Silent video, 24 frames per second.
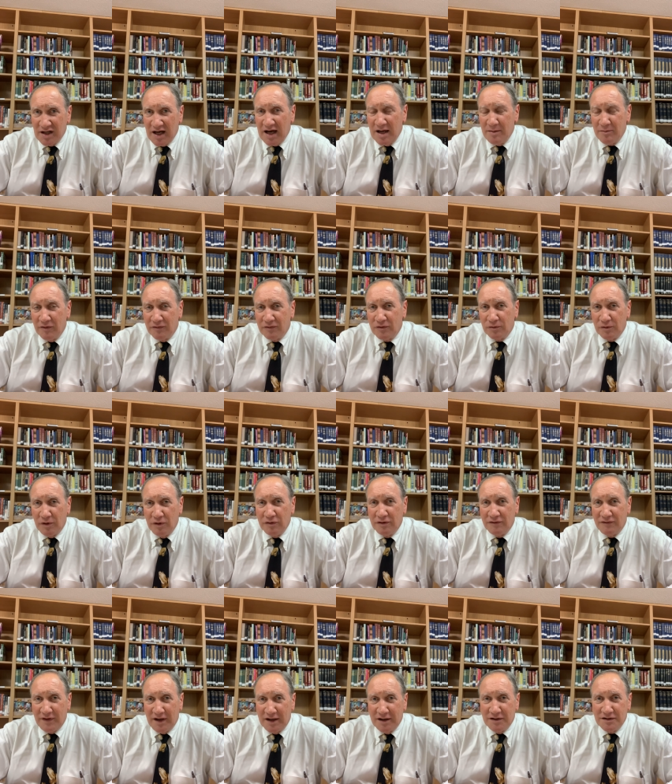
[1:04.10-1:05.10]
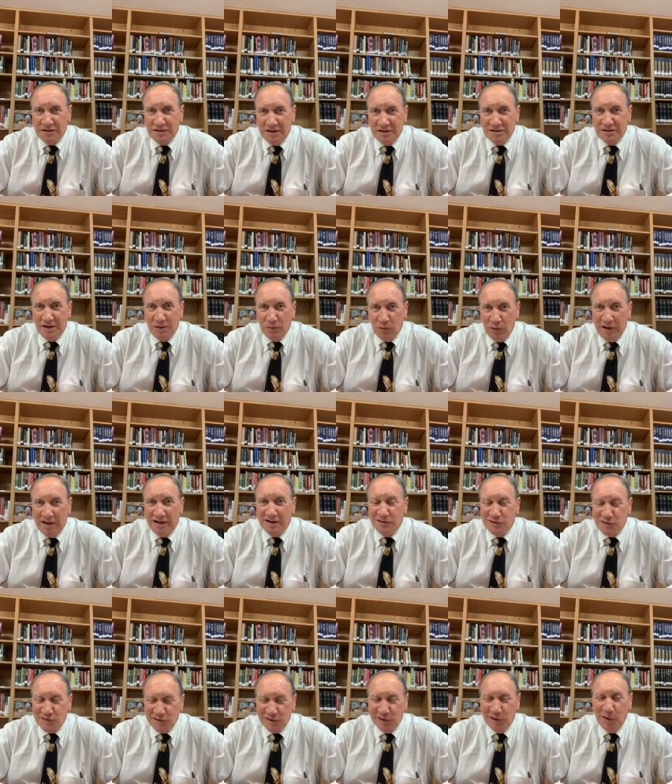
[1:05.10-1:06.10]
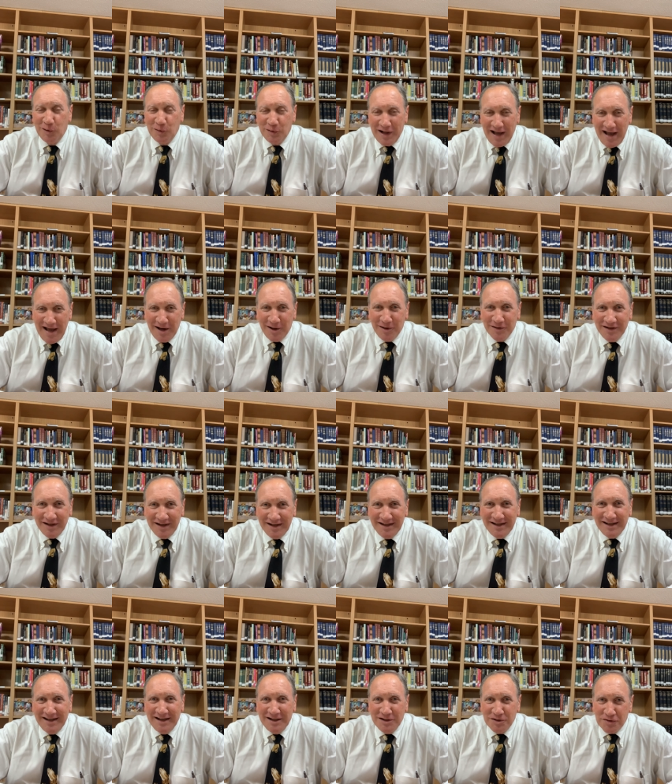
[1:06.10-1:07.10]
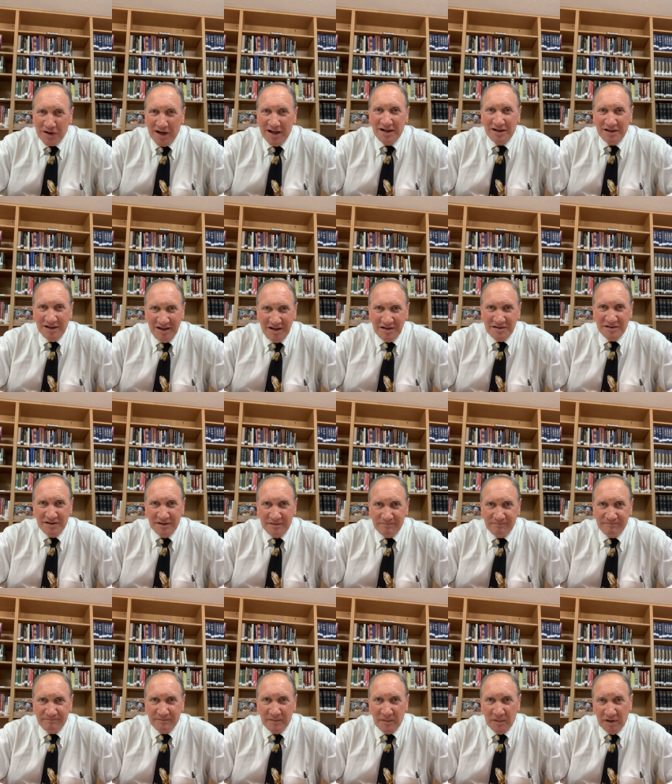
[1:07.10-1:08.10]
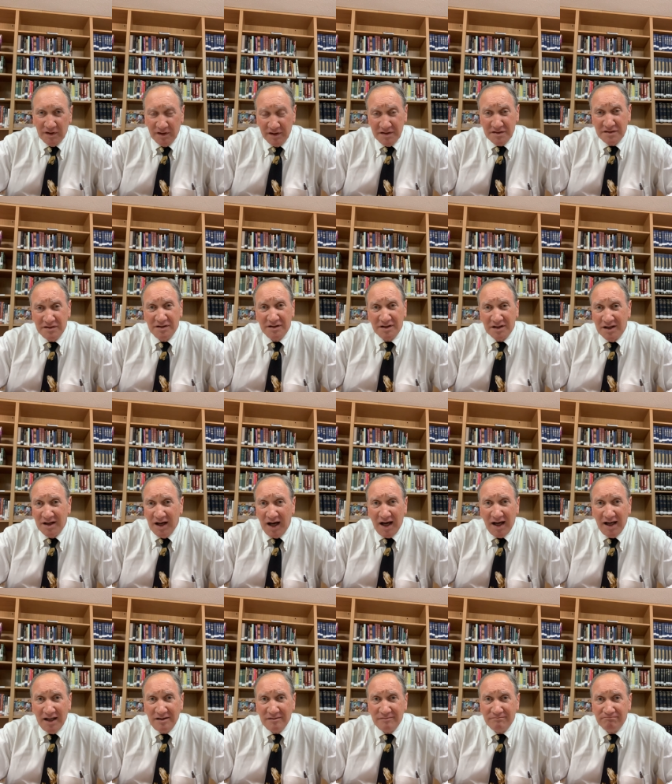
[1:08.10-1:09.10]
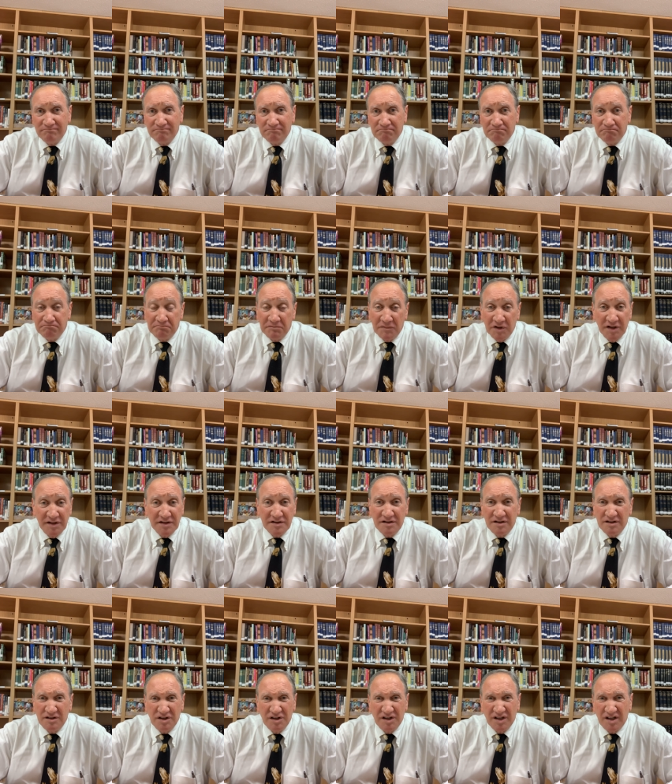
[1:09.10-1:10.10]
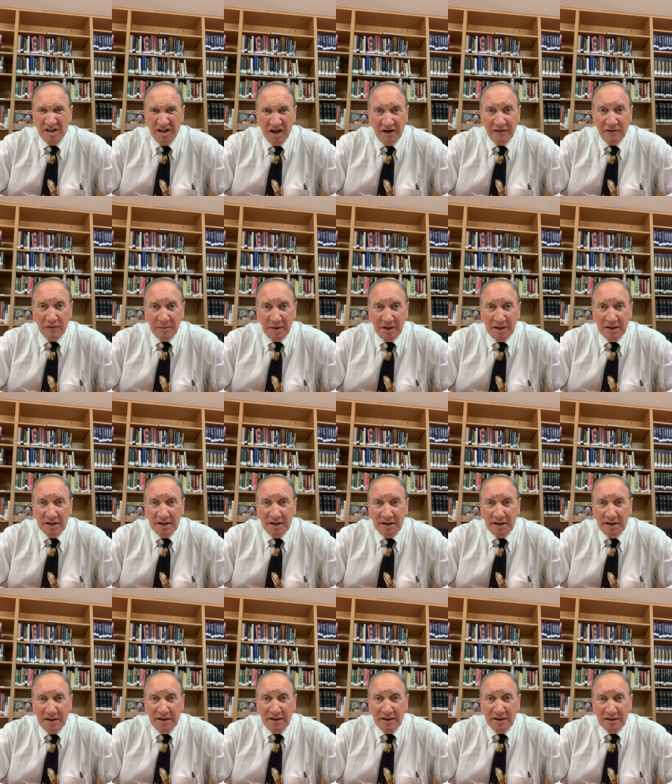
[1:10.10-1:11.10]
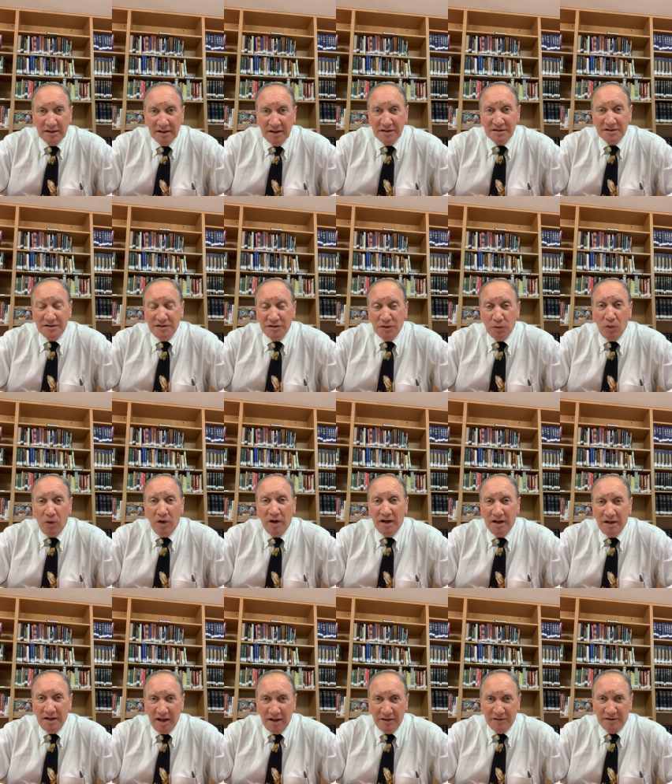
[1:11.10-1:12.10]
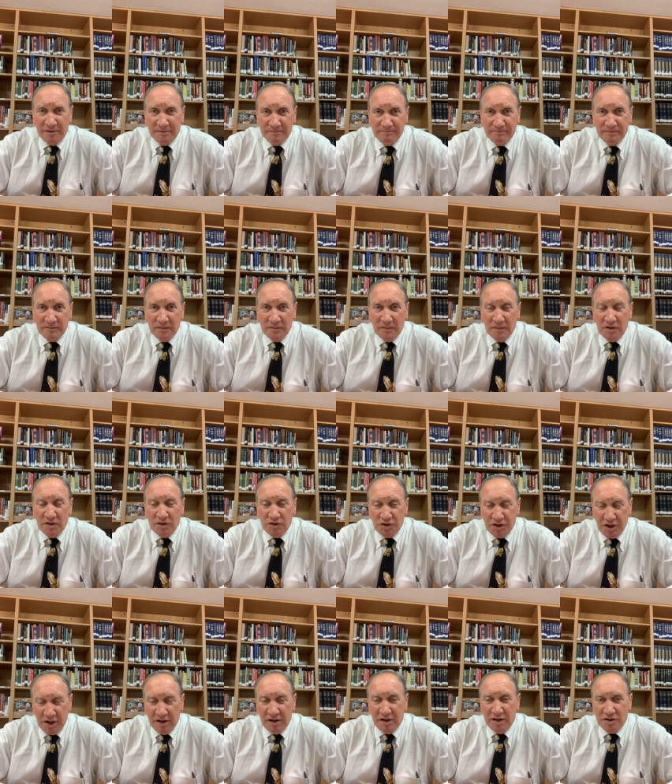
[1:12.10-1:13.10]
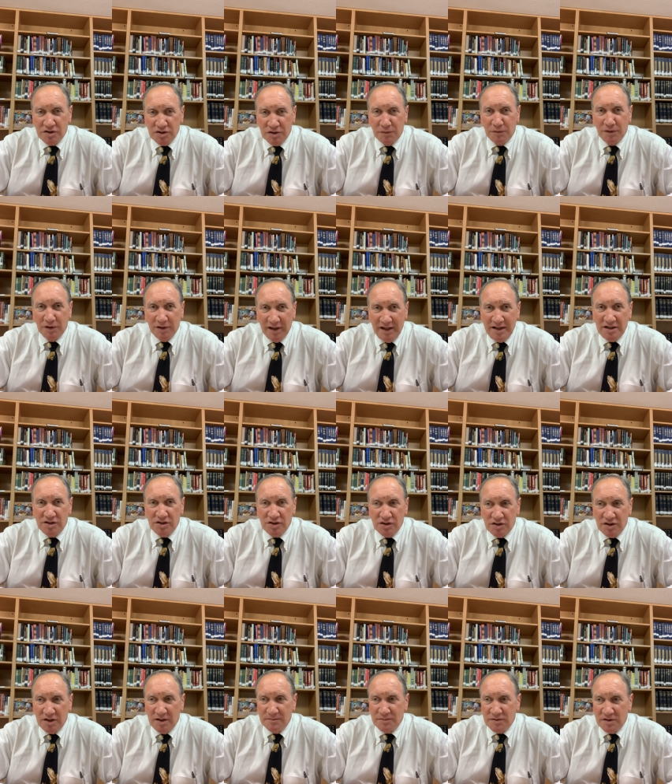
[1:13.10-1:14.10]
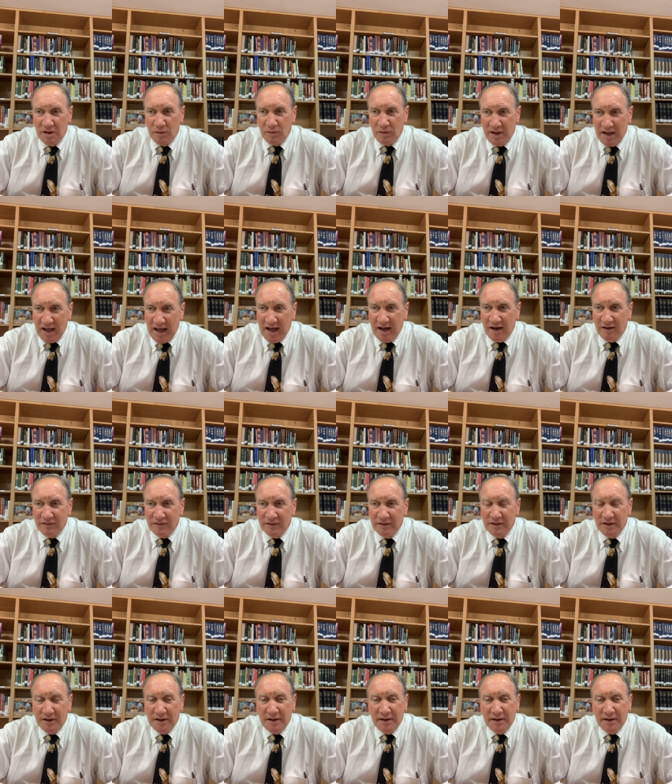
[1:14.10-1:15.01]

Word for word: time of coronavirus is that we can slow down, try to listen. Listen to God, listen to the government, listen to one another. Cherish the relationships that we have.